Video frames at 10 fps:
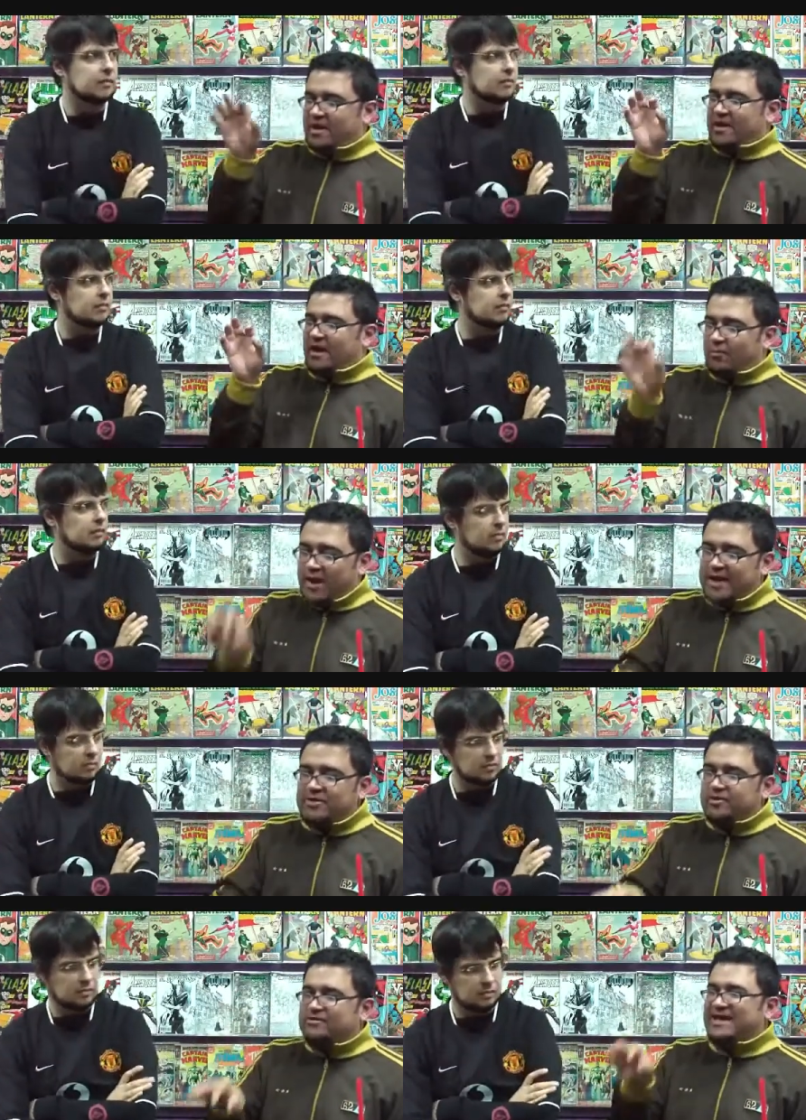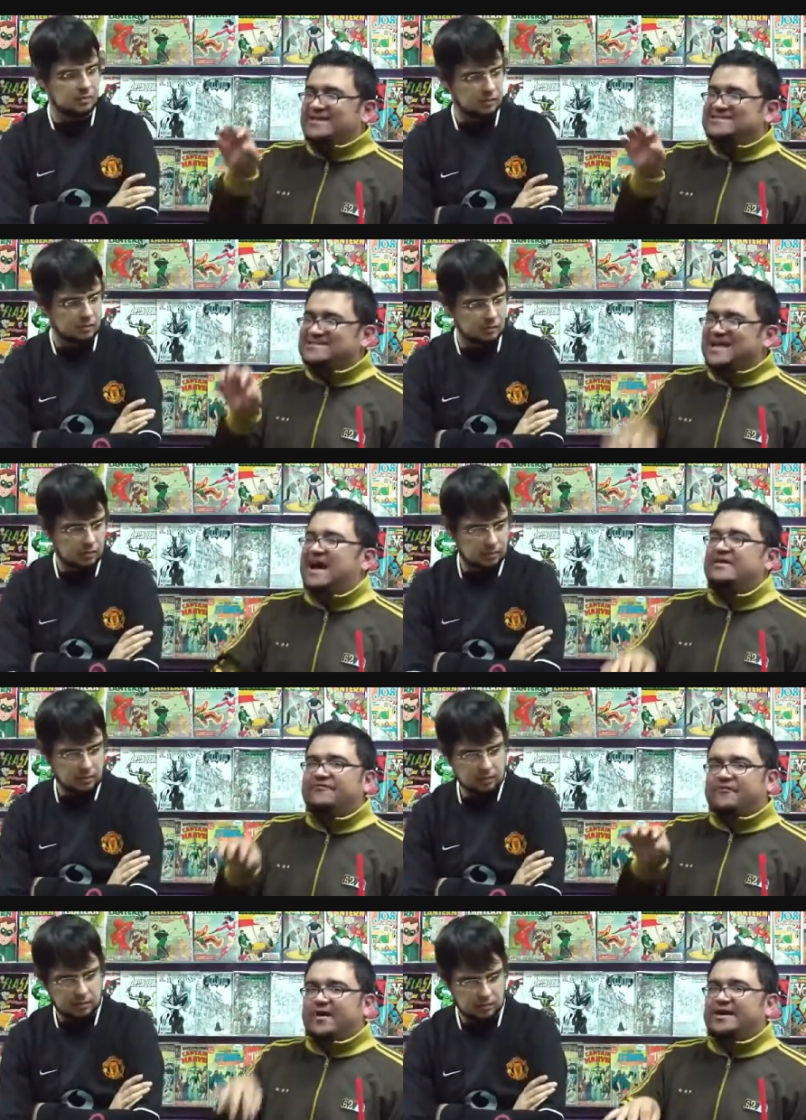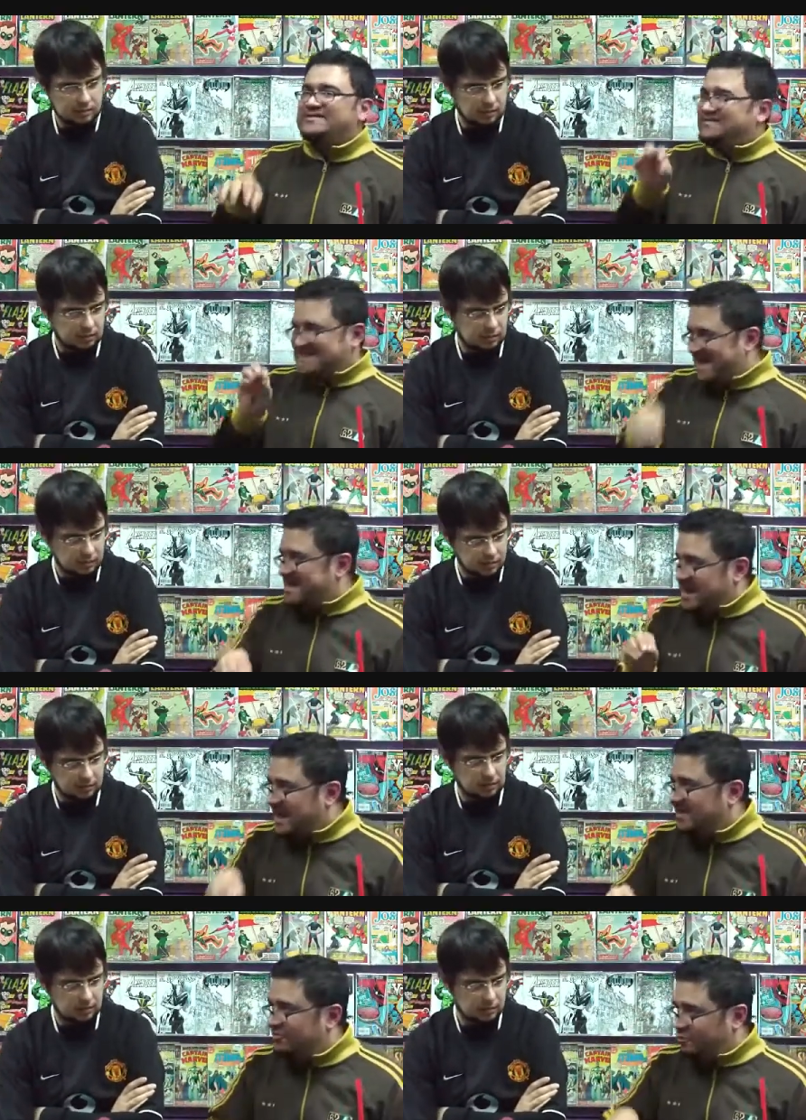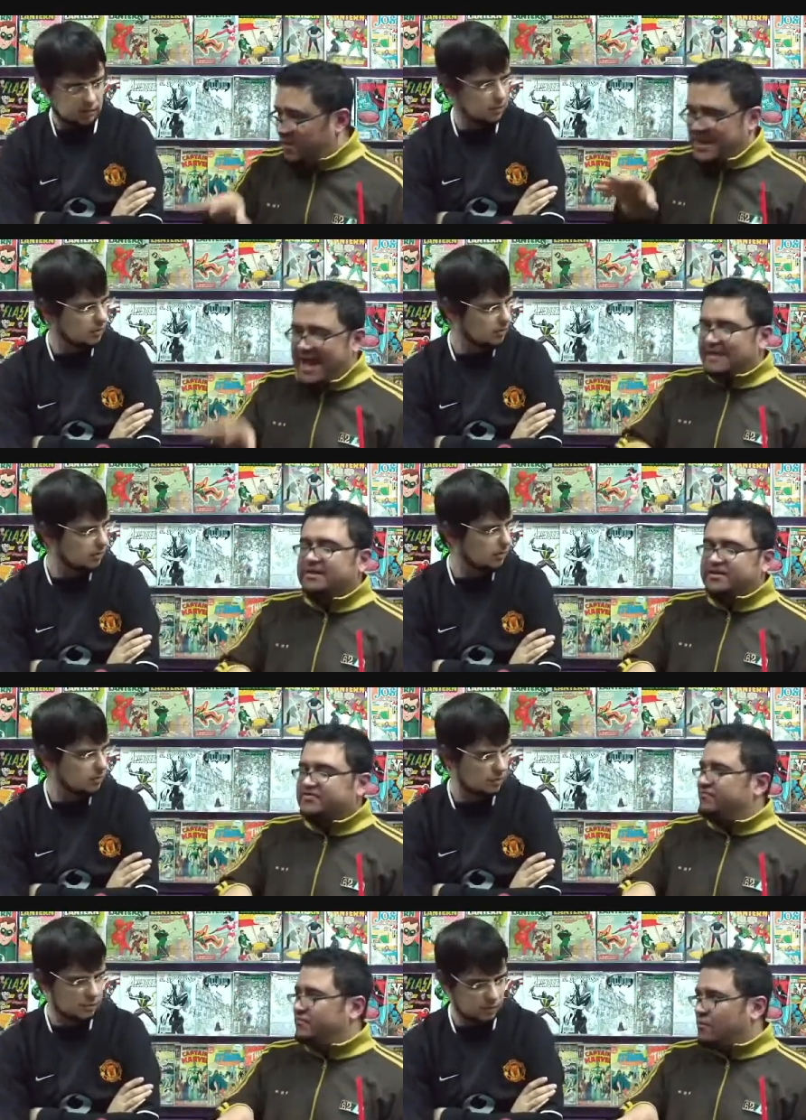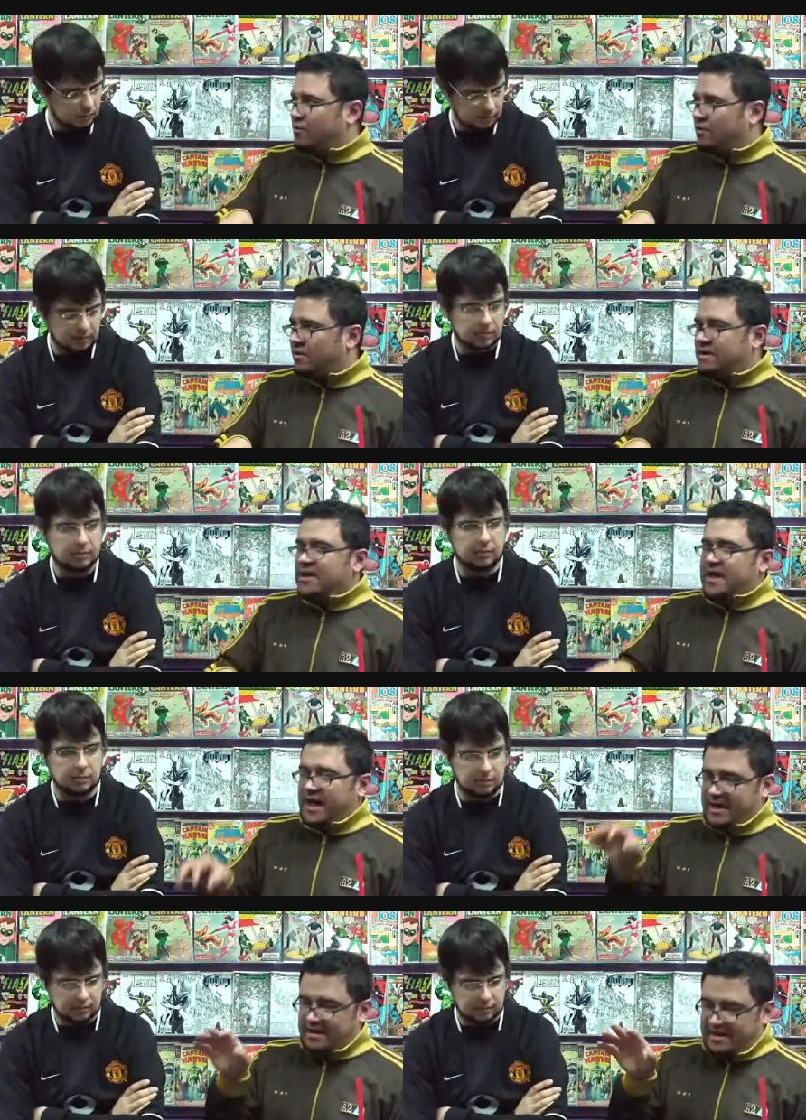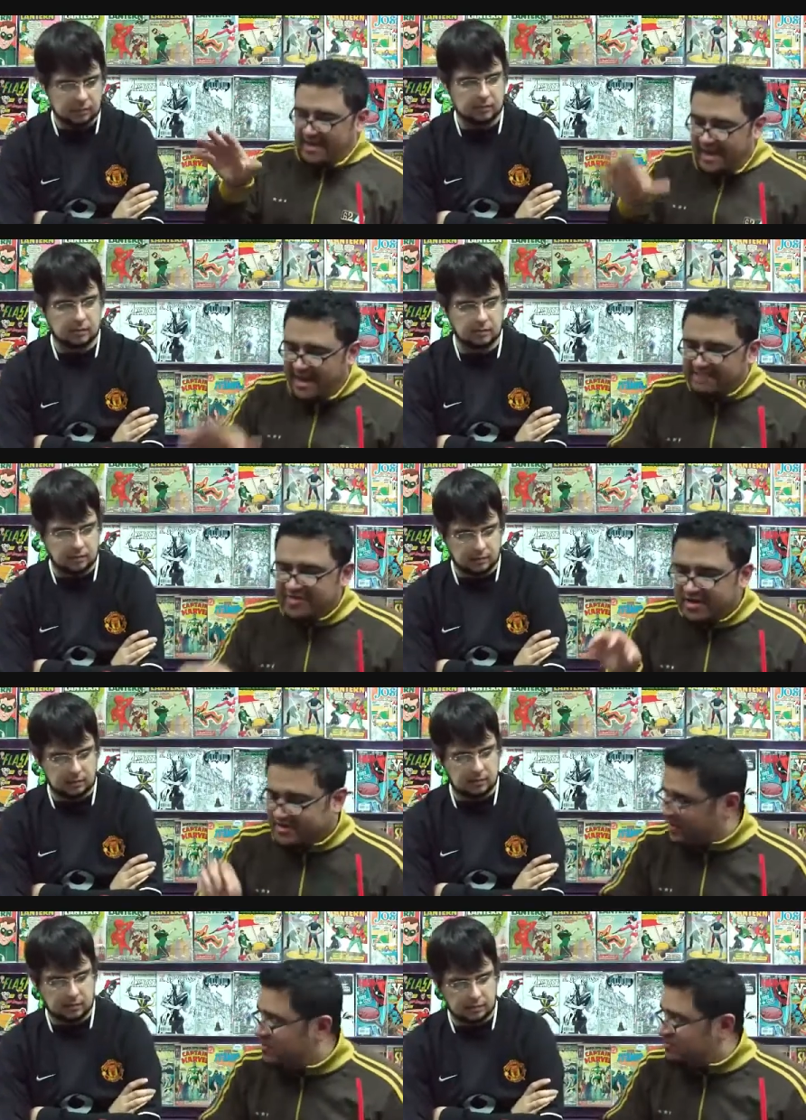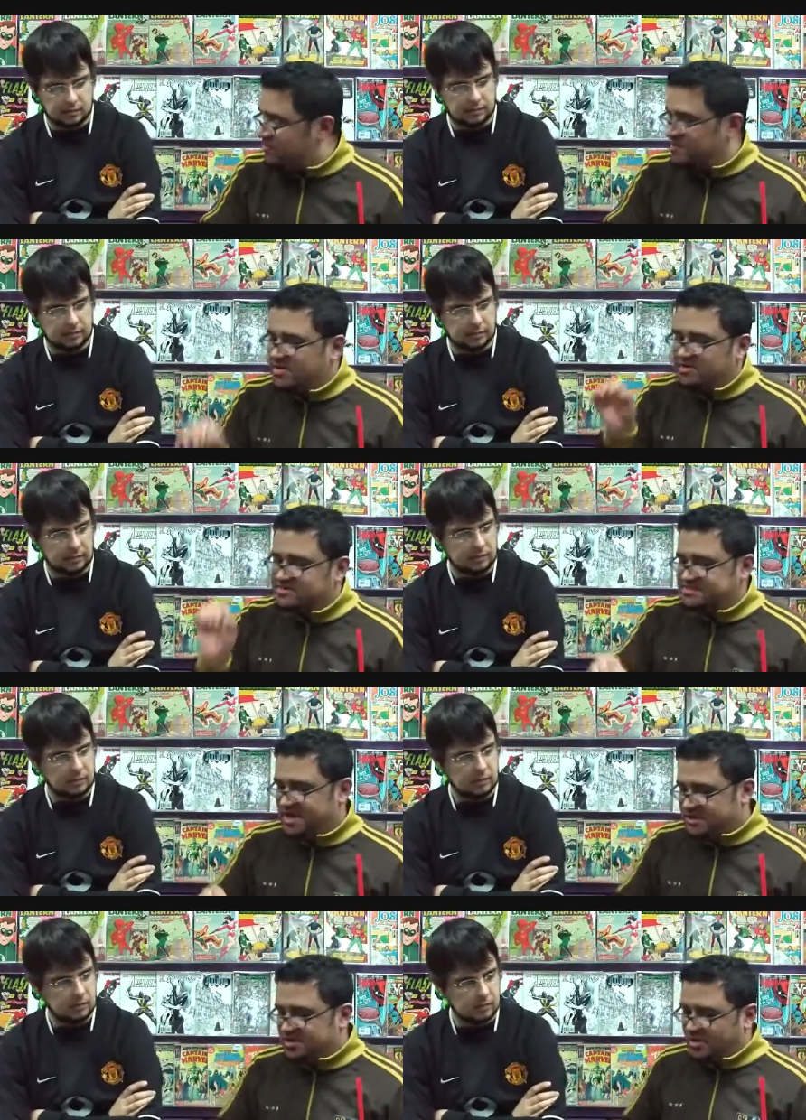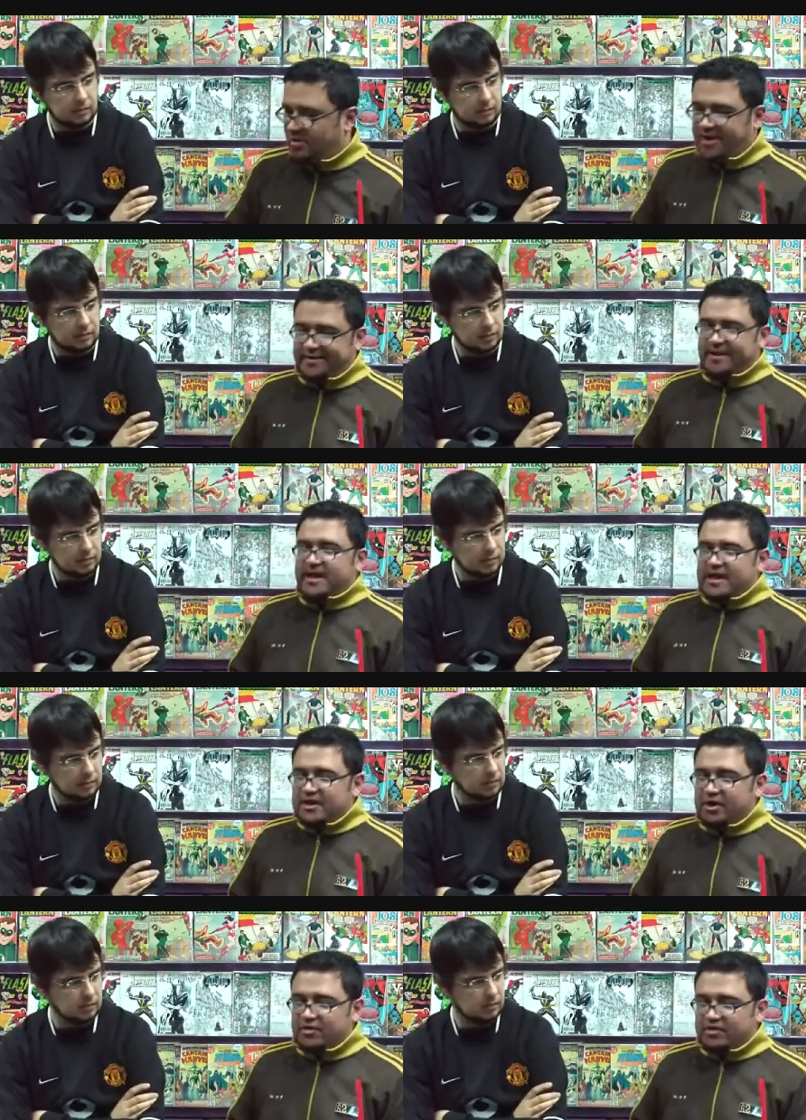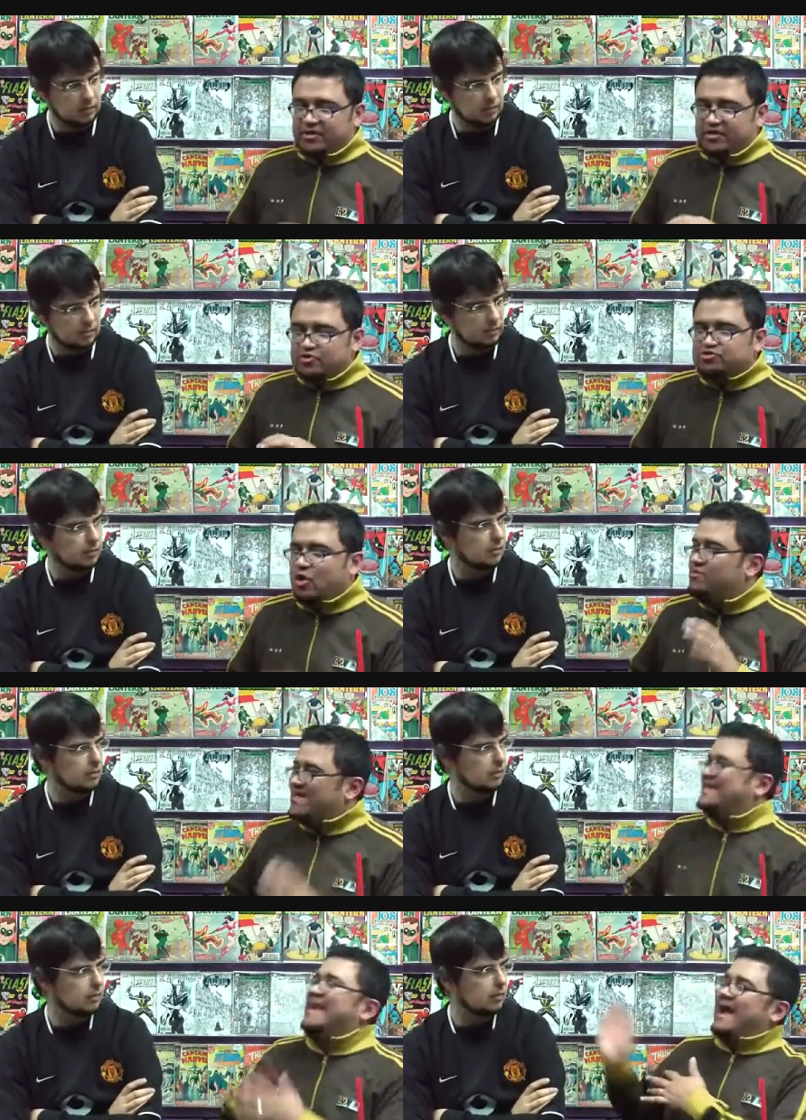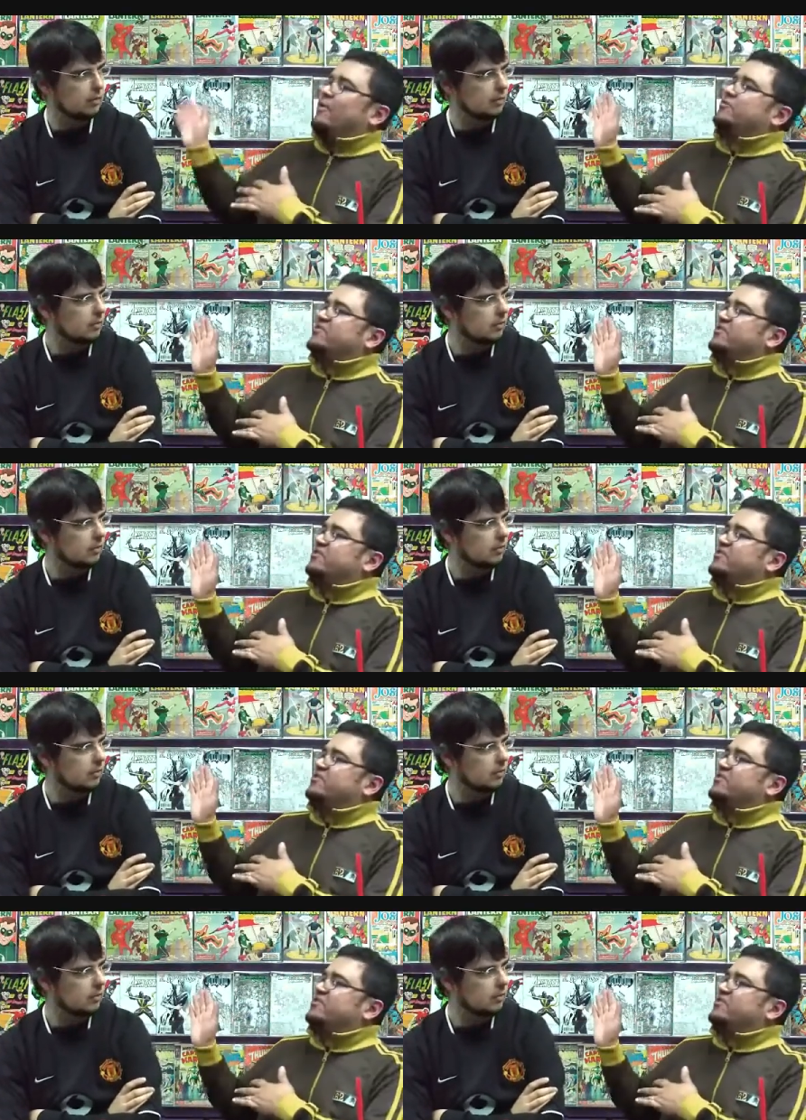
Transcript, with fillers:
Speaker 1: a writer that is not afraid to take on the realities of war and having a character in here and saying, you know what, you know, you don't get an out.